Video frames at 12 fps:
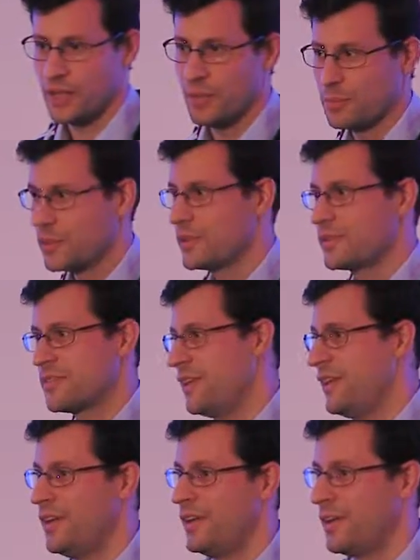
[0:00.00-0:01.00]
numbers.
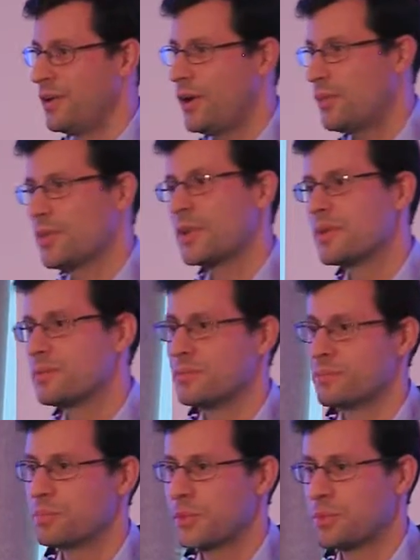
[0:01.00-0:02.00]
How many
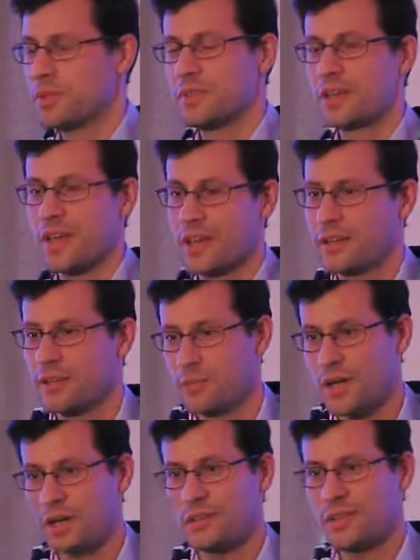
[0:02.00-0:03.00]
people did I get in
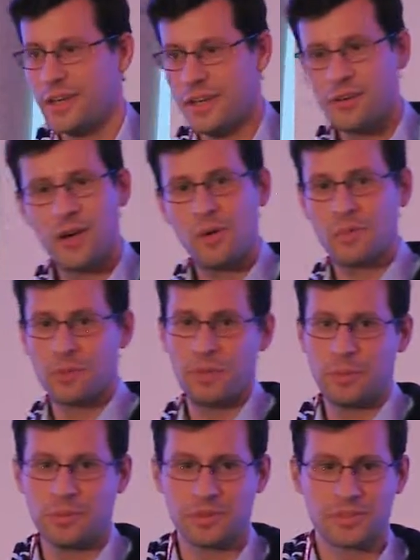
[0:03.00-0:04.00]
bucket A? How many
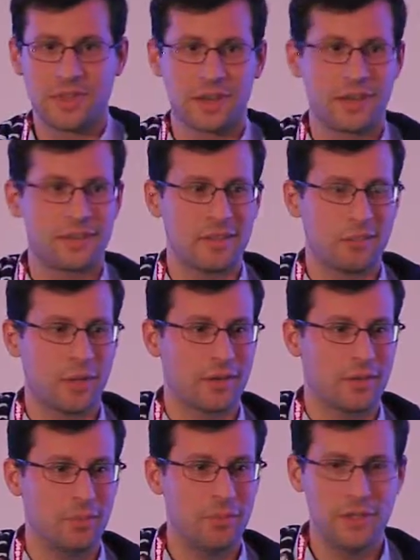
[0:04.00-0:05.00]
people did I get in
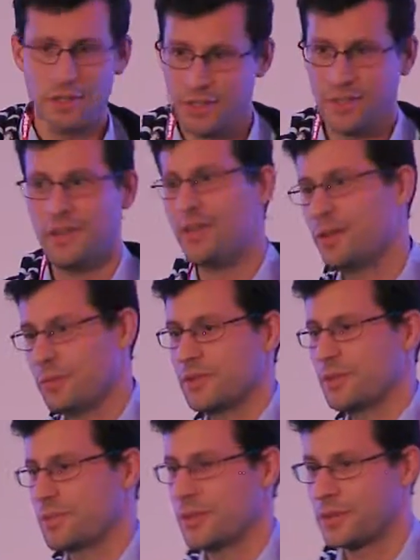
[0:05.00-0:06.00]
bucket B?
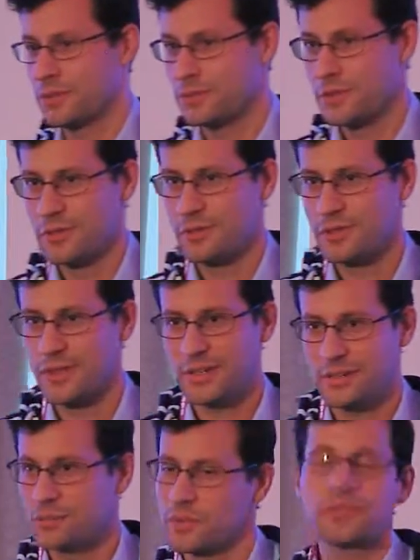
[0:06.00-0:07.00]
What was my conversion rate,
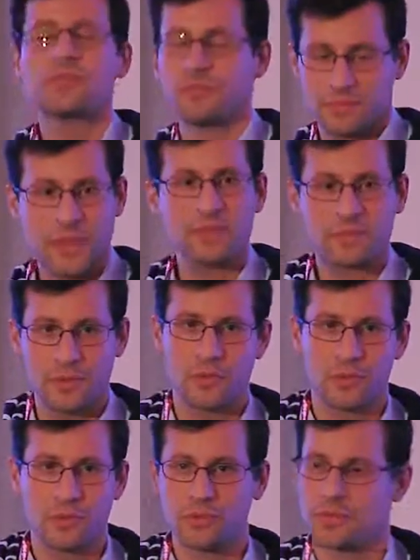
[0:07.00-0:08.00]
if that's what
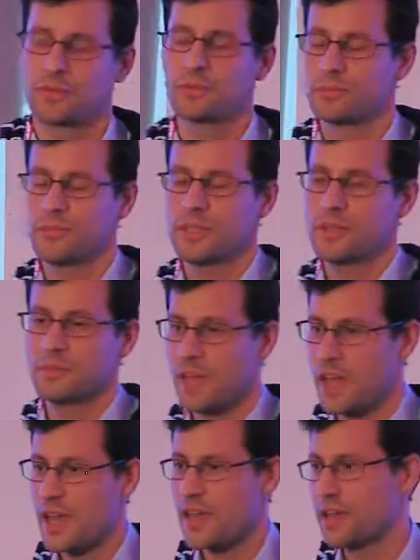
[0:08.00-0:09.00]
you're using in
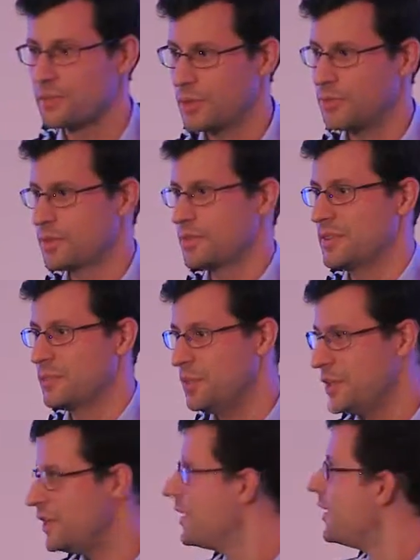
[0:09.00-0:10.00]
A, and what was it in
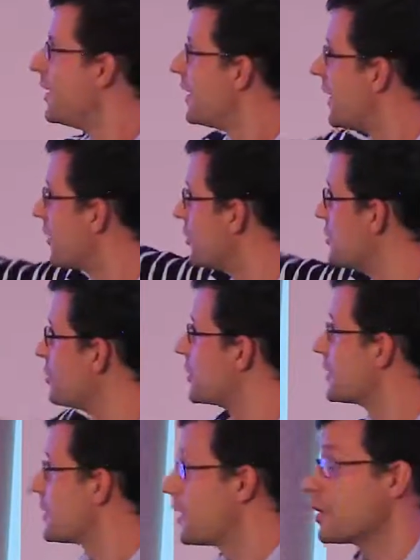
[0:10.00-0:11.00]
B? And you input
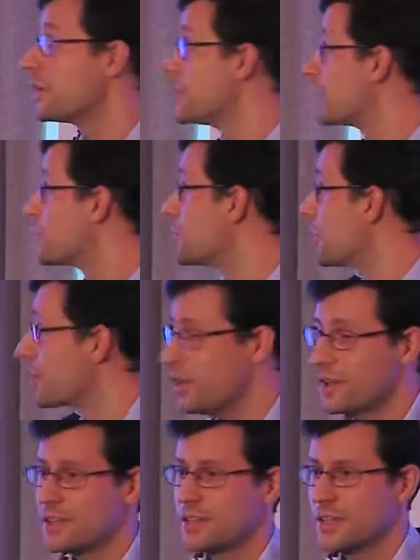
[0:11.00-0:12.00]
it into the
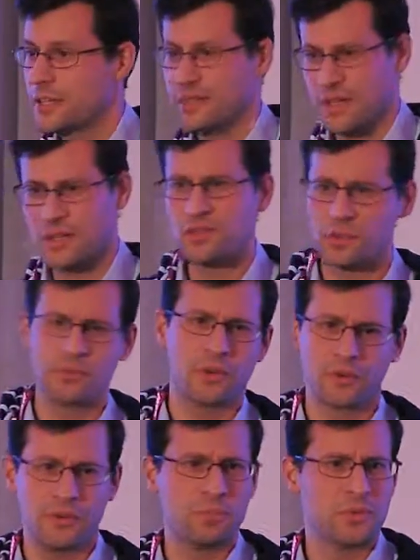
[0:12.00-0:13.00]
calculator, and of
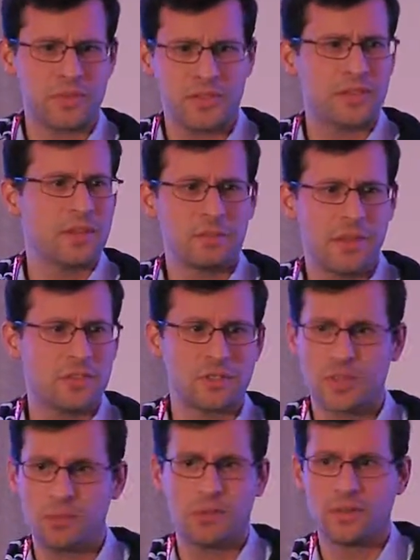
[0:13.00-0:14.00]
course you put in that magic
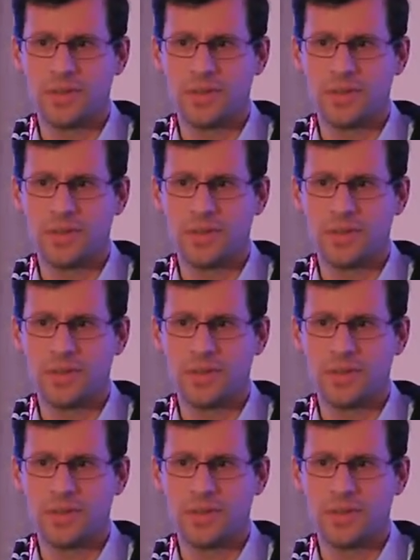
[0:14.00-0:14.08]
number